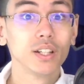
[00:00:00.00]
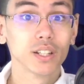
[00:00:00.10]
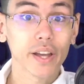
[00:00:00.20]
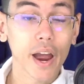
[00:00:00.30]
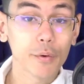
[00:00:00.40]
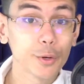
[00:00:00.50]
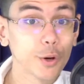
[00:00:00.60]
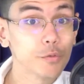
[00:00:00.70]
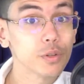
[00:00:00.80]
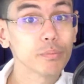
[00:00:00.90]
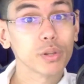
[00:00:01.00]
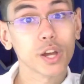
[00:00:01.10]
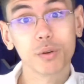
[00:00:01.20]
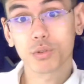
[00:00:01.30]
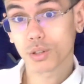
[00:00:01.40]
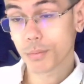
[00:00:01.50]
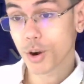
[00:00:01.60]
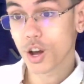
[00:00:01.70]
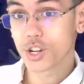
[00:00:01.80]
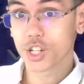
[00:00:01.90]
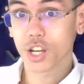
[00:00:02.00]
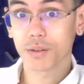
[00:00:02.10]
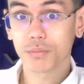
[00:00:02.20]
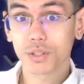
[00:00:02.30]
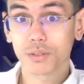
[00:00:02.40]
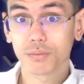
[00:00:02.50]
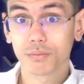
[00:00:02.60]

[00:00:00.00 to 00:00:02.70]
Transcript: Kyrie Irving playing with LeBron James,